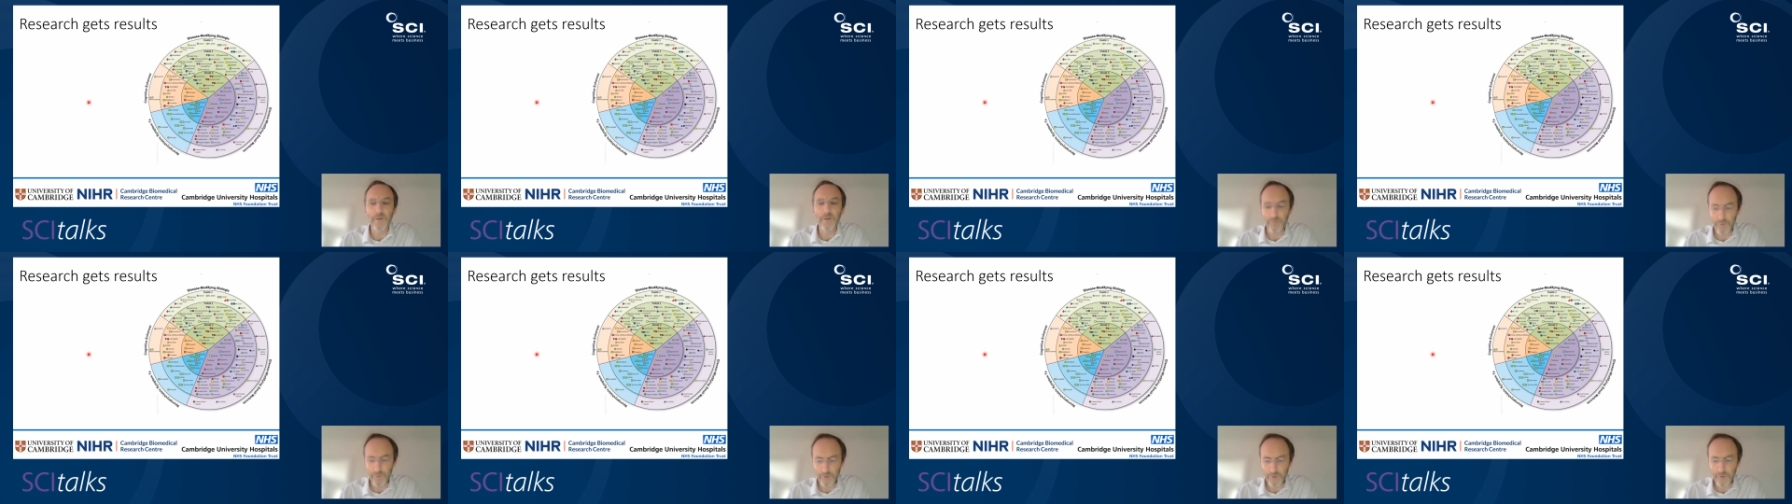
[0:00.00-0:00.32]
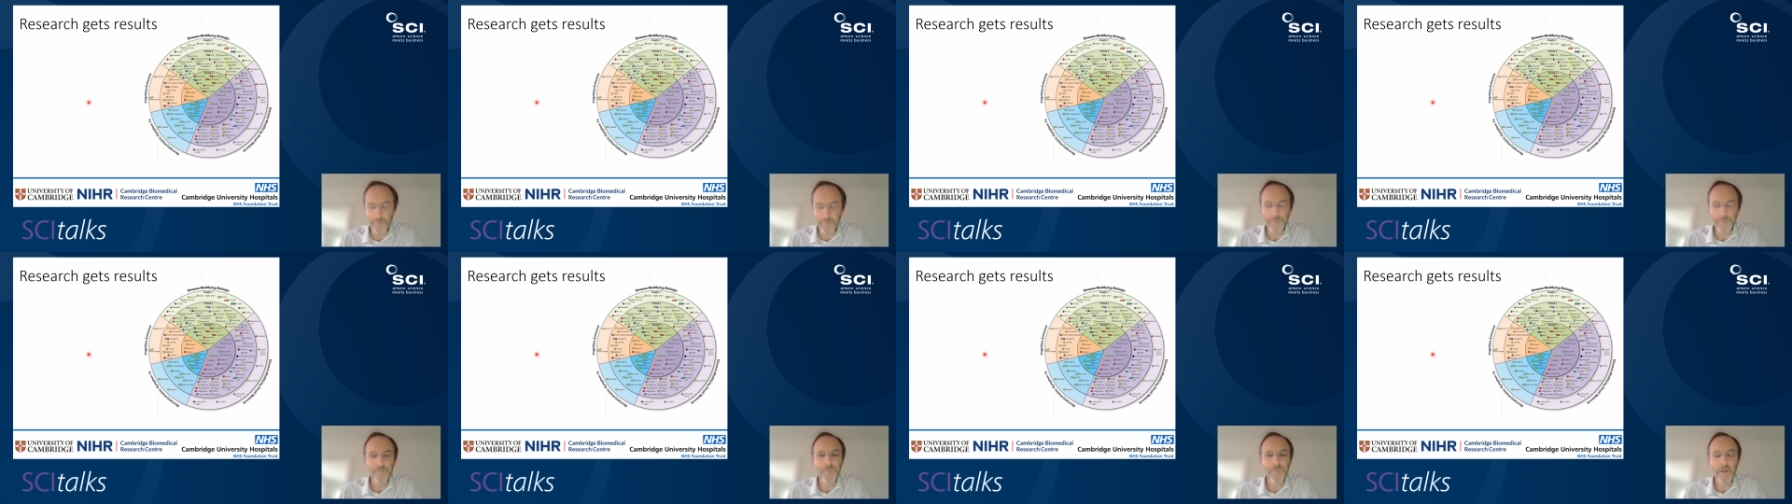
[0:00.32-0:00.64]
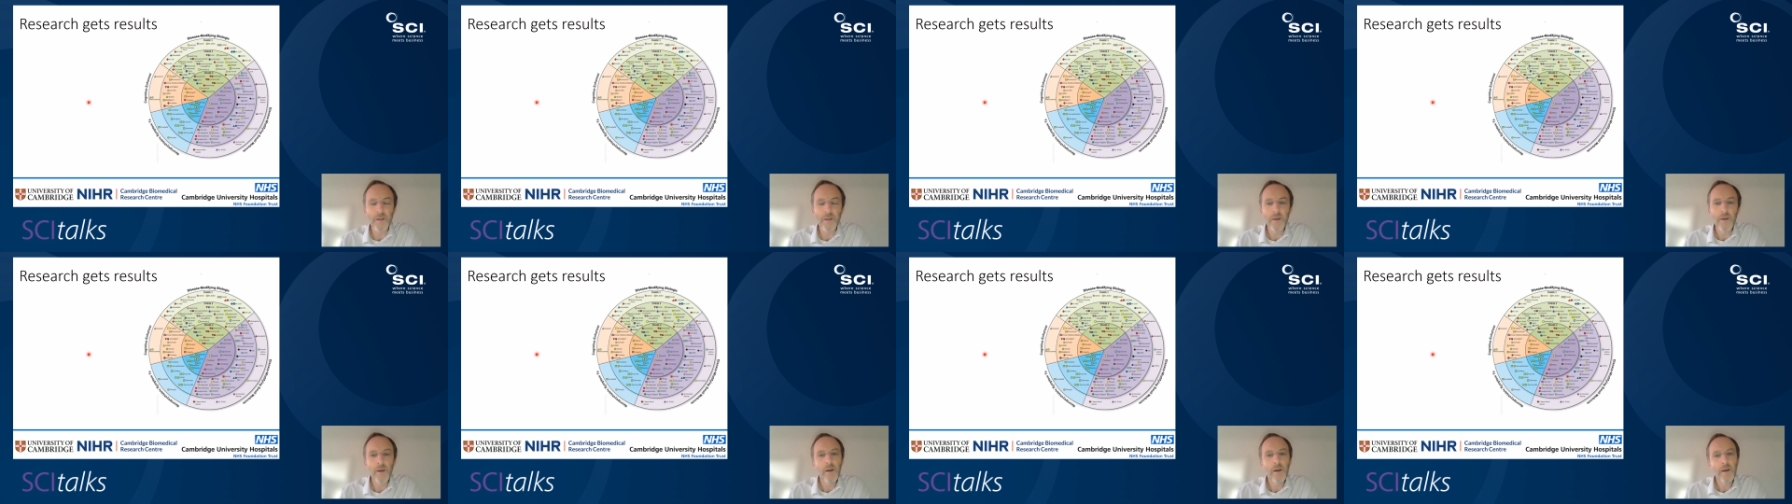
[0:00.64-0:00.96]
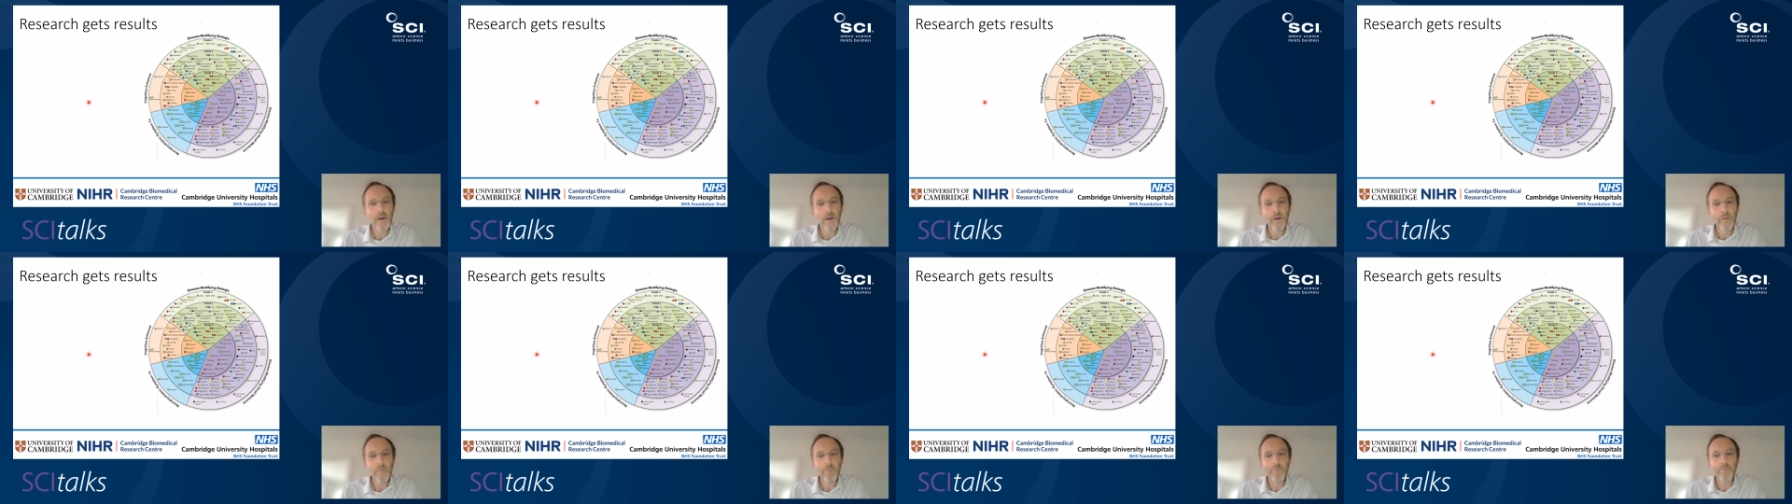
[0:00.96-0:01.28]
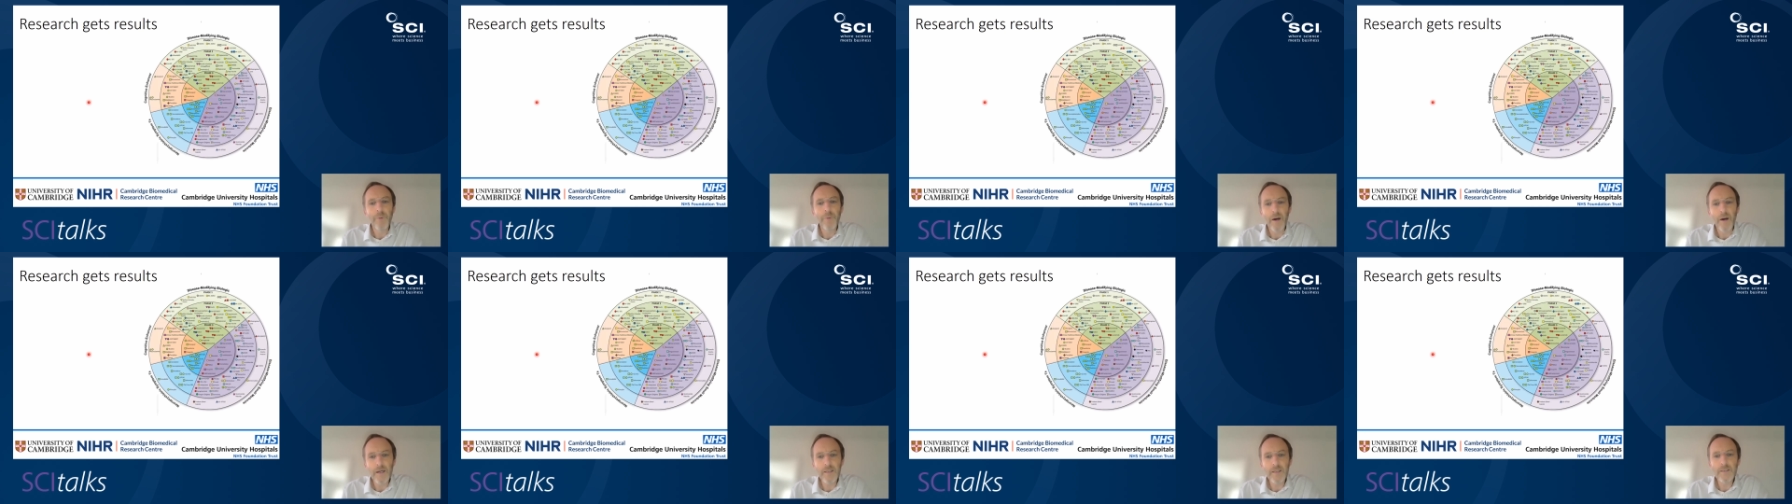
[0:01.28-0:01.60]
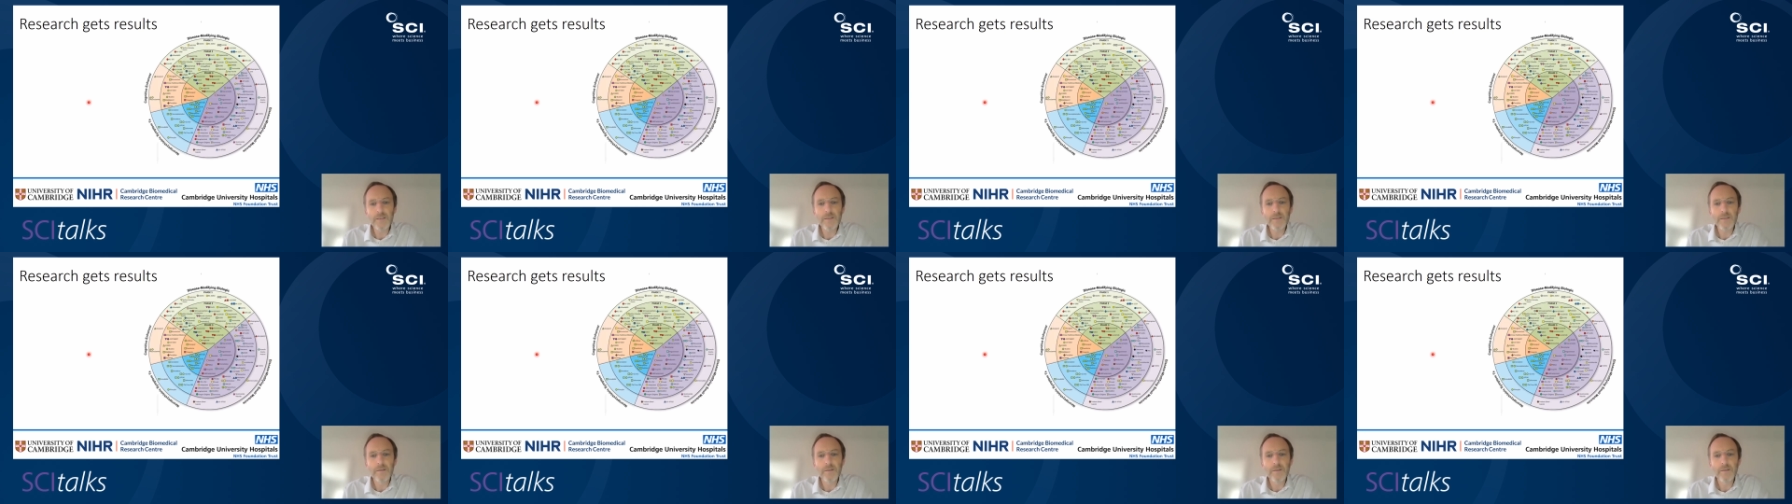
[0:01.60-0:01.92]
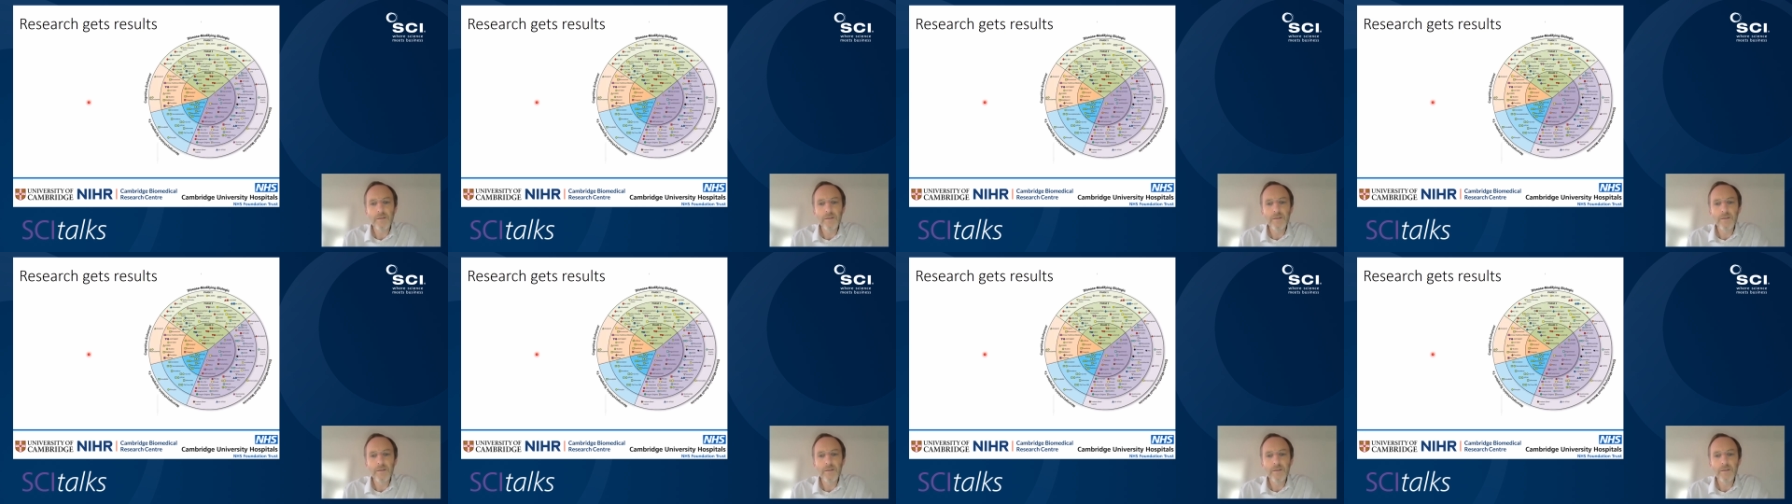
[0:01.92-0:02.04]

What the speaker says: through. But